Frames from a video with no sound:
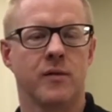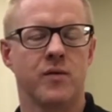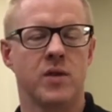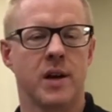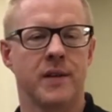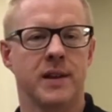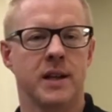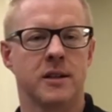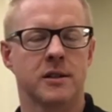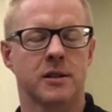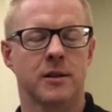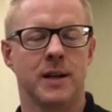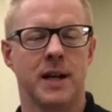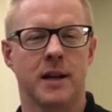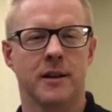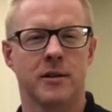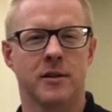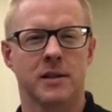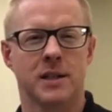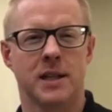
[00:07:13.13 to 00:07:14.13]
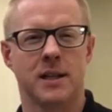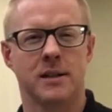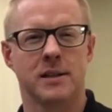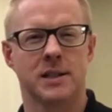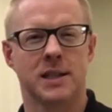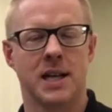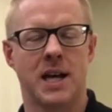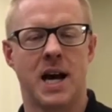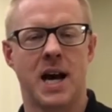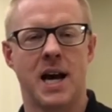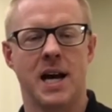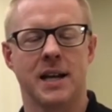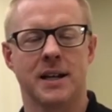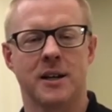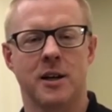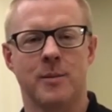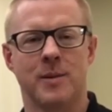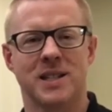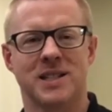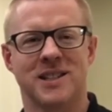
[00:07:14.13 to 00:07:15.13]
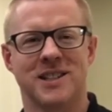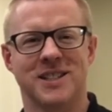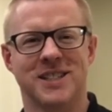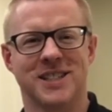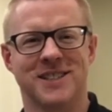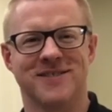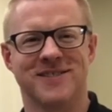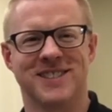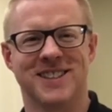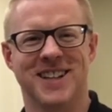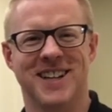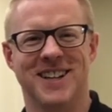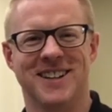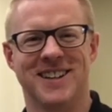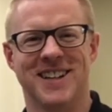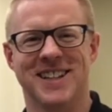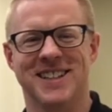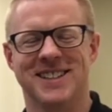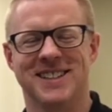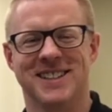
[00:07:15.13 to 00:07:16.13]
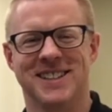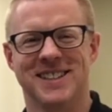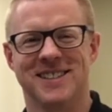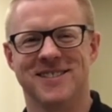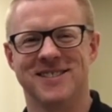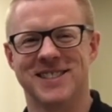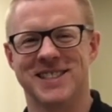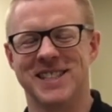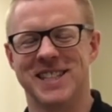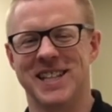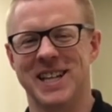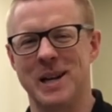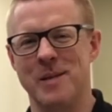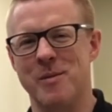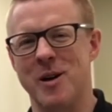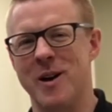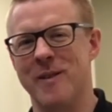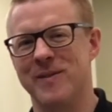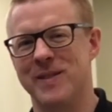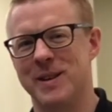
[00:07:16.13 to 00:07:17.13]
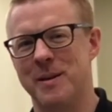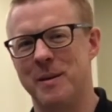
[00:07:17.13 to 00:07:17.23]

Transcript: nothing else, go down there and say hi and tell them I sent you. All right. I'll see you again tomorrow.